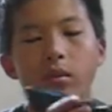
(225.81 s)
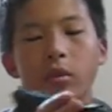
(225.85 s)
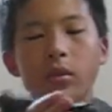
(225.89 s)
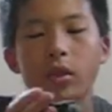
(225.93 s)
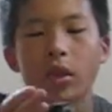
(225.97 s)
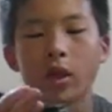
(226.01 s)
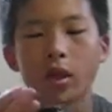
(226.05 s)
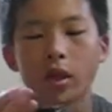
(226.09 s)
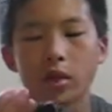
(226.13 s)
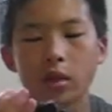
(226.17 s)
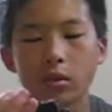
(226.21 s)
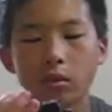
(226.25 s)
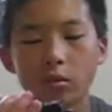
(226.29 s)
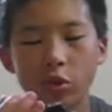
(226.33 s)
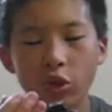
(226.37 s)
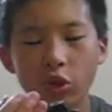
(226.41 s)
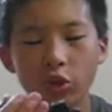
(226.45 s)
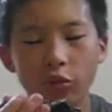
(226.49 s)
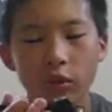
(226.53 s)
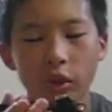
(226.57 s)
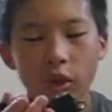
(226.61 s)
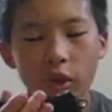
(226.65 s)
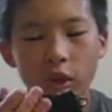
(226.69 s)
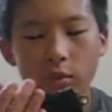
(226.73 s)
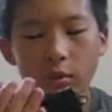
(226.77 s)
Nice
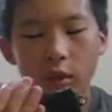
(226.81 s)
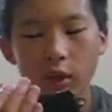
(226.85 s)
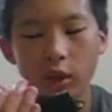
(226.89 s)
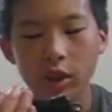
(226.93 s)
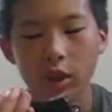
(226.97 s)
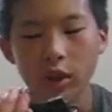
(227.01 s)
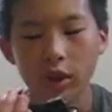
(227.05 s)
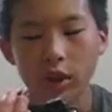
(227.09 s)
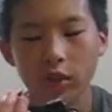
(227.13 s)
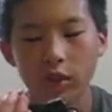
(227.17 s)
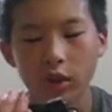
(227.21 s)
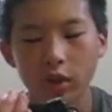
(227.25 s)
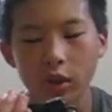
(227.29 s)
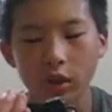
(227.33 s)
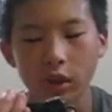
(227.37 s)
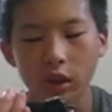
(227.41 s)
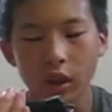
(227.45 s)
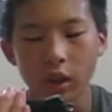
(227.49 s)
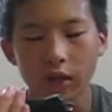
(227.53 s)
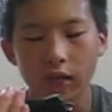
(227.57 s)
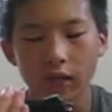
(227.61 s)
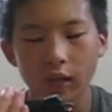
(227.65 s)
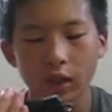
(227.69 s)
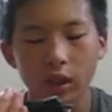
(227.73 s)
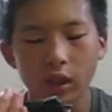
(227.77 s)
improvement, especially if you're a
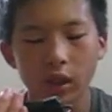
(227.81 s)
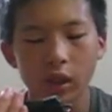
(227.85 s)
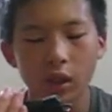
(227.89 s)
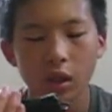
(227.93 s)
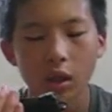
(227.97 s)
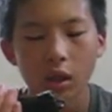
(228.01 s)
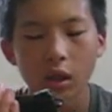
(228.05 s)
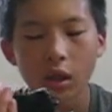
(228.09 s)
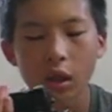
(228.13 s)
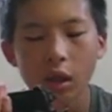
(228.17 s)
lefty.